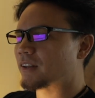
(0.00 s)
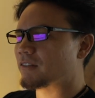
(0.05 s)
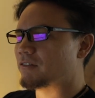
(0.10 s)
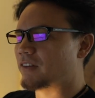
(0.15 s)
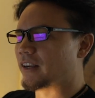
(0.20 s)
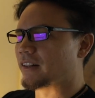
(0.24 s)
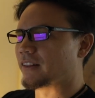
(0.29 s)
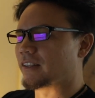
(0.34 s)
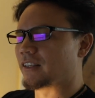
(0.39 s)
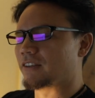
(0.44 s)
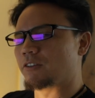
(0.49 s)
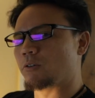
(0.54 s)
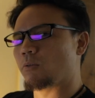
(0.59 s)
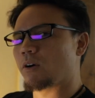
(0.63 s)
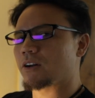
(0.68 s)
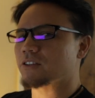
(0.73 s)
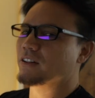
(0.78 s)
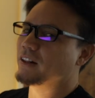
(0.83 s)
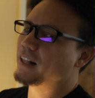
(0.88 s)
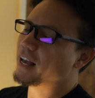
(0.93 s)
finally. If you
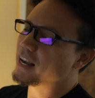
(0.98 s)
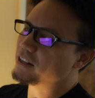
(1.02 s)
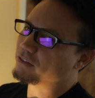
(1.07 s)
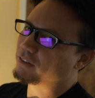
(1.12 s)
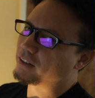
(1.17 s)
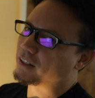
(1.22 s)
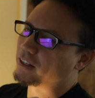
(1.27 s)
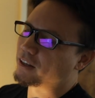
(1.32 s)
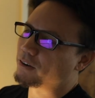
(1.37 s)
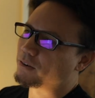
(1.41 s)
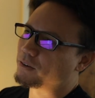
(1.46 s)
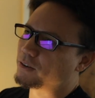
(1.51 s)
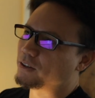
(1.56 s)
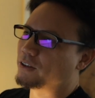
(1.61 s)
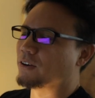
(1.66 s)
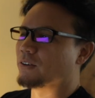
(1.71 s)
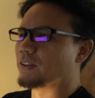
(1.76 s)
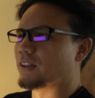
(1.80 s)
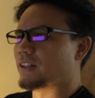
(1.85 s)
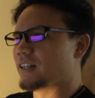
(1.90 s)
watched the last video, you
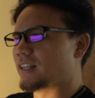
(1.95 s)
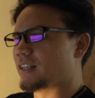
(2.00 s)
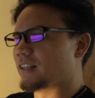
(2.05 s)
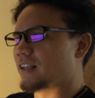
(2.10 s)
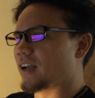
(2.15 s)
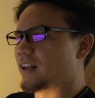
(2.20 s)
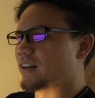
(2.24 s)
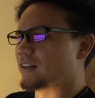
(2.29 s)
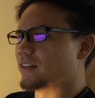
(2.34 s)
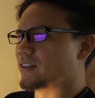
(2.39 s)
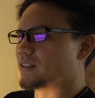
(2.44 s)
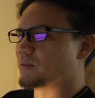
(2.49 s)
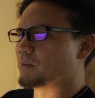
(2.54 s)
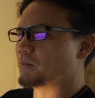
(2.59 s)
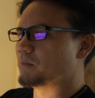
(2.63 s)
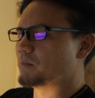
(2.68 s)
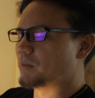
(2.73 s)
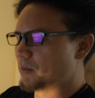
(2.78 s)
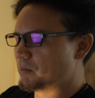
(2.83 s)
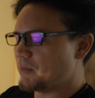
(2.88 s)
know that he got his,
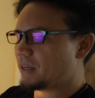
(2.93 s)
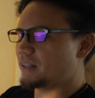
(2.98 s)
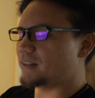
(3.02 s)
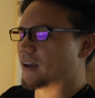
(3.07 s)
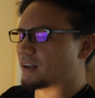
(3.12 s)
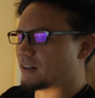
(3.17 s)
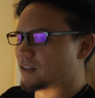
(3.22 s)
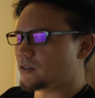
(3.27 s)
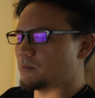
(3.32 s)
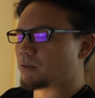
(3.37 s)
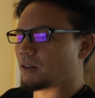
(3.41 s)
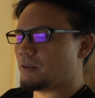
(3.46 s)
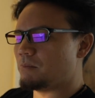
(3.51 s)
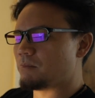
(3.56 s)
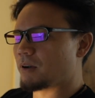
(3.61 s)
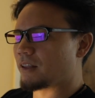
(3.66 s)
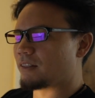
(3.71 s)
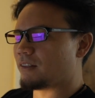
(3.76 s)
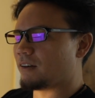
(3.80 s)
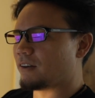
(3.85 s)
he picked out his blood
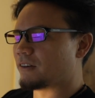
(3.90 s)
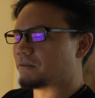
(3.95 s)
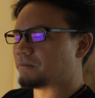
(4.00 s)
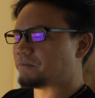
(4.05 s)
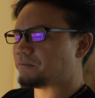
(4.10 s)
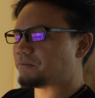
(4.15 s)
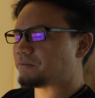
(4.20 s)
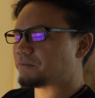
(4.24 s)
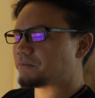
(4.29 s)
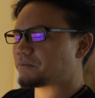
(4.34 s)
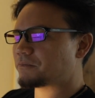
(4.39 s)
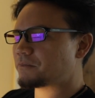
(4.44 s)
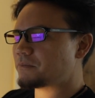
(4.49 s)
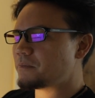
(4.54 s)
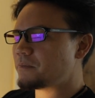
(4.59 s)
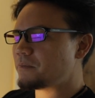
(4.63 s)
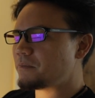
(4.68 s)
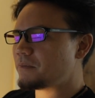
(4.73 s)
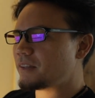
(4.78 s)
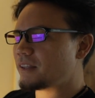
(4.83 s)
python.
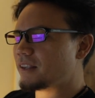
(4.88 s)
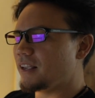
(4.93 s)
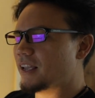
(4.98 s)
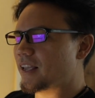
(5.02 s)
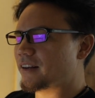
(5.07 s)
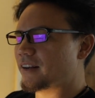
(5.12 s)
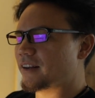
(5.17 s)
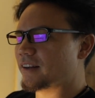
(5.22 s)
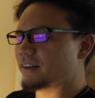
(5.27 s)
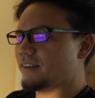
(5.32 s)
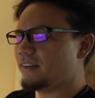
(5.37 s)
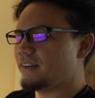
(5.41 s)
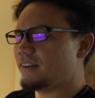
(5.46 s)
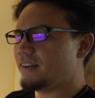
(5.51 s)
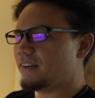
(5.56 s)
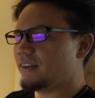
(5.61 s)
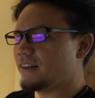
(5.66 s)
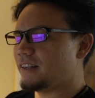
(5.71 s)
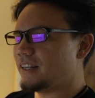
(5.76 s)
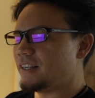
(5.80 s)
And
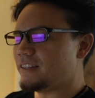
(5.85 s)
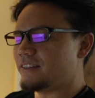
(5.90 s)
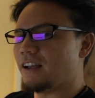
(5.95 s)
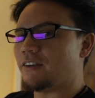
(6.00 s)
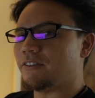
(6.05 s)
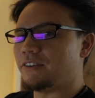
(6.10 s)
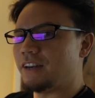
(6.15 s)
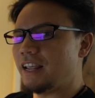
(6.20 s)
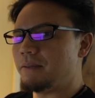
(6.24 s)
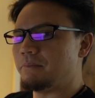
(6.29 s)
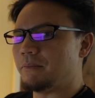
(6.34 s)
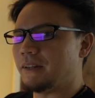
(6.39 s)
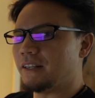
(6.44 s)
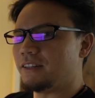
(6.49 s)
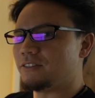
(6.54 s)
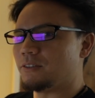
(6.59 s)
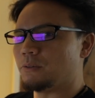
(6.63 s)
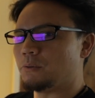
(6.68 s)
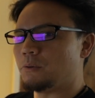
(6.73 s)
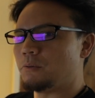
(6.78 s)
he's now named
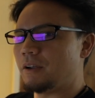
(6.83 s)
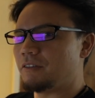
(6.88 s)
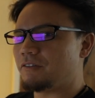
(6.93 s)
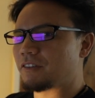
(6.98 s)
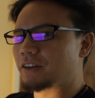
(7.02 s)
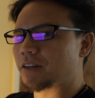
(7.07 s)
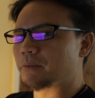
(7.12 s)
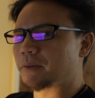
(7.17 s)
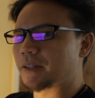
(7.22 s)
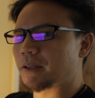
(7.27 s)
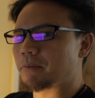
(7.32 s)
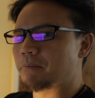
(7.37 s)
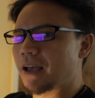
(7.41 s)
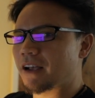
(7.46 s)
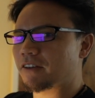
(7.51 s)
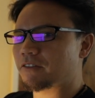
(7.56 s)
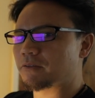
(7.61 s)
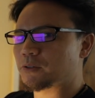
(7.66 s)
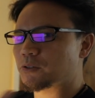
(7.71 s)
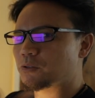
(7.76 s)
it. So we'll wait for him to get
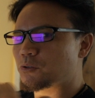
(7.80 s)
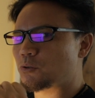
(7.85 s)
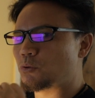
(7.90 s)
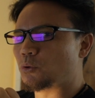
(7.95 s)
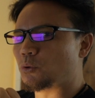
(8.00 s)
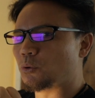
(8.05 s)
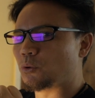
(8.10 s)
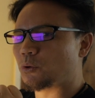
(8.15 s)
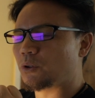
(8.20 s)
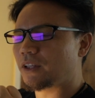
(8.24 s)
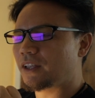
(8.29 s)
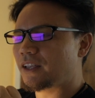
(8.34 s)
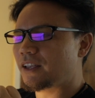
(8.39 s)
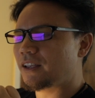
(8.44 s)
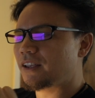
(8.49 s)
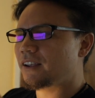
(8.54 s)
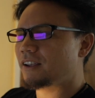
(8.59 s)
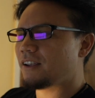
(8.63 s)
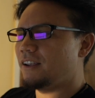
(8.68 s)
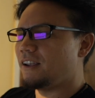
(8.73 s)
back from school
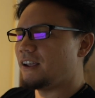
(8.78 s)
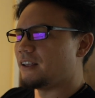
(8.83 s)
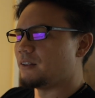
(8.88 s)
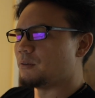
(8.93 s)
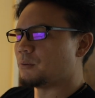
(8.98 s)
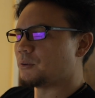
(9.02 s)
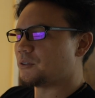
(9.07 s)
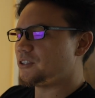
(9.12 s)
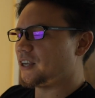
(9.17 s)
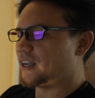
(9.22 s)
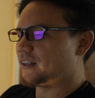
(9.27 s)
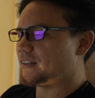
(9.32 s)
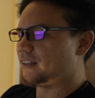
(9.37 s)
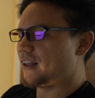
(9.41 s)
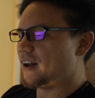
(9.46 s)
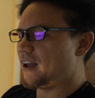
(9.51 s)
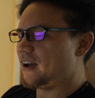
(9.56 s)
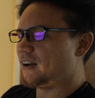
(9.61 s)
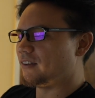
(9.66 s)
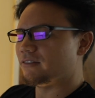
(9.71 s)
and we'll check
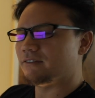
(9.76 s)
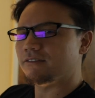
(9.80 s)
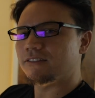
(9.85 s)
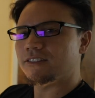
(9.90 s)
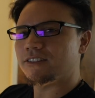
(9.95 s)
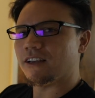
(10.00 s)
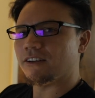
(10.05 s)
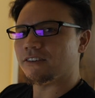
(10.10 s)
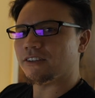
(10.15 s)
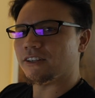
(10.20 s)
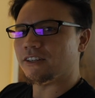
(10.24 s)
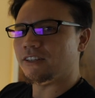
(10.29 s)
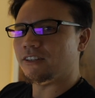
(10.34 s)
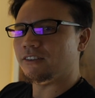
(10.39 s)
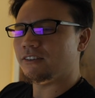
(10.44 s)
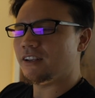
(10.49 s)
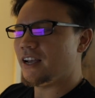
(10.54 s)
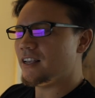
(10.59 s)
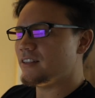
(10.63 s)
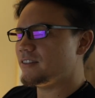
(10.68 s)
that out. Sound good to
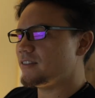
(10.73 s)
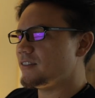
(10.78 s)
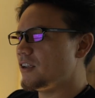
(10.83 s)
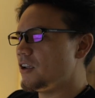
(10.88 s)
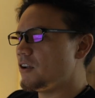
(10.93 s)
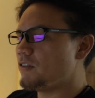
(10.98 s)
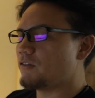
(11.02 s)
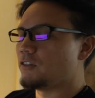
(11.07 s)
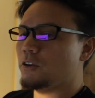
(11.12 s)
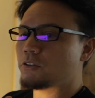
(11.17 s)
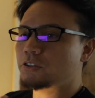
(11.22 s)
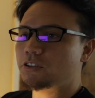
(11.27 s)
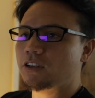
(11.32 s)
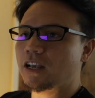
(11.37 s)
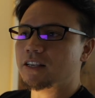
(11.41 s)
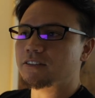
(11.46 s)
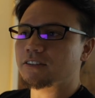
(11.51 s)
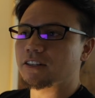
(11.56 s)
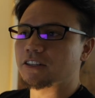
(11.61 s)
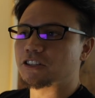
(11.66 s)
you guys? For those of you
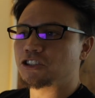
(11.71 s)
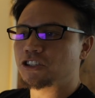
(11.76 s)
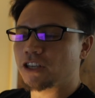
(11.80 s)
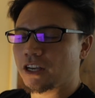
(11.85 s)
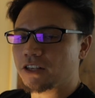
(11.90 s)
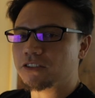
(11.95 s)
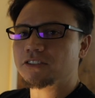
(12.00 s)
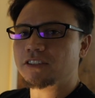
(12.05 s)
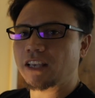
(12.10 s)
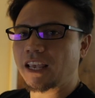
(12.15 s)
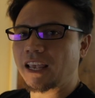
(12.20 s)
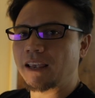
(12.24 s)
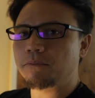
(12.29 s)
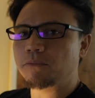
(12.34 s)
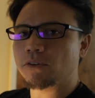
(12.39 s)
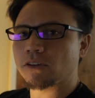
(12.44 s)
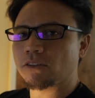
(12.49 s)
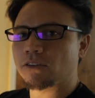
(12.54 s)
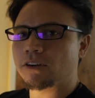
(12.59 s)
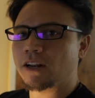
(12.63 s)
guys that just
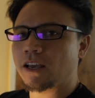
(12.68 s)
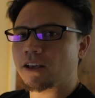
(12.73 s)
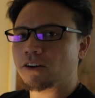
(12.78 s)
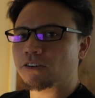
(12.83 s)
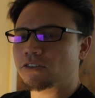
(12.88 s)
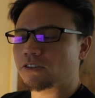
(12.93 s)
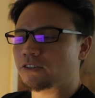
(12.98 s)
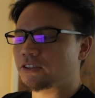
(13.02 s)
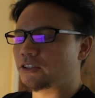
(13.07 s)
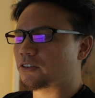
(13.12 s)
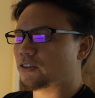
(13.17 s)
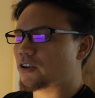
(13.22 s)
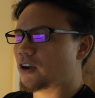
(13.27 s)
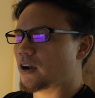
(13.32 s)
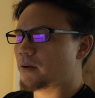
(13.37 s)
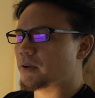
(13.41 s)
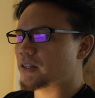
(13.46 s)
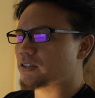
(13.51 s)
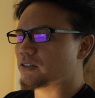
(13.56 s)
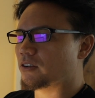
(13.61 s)
came to learn how to turn your
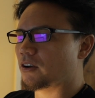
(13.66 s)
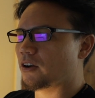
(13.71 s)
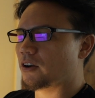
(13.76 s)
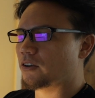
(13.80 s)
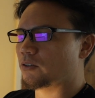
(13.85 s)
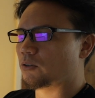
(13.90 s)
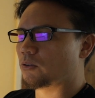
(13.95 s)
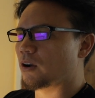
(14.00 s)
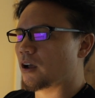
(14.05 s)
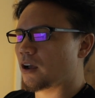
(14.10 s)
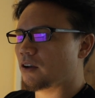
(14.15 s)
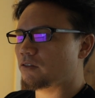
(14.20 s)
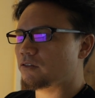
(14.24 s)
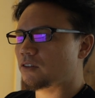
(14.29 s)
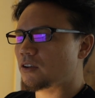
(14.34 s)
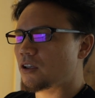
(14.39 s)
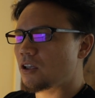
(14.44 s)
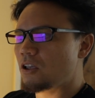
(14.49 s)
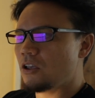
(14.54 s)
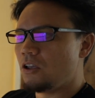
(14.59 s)
comments on or off,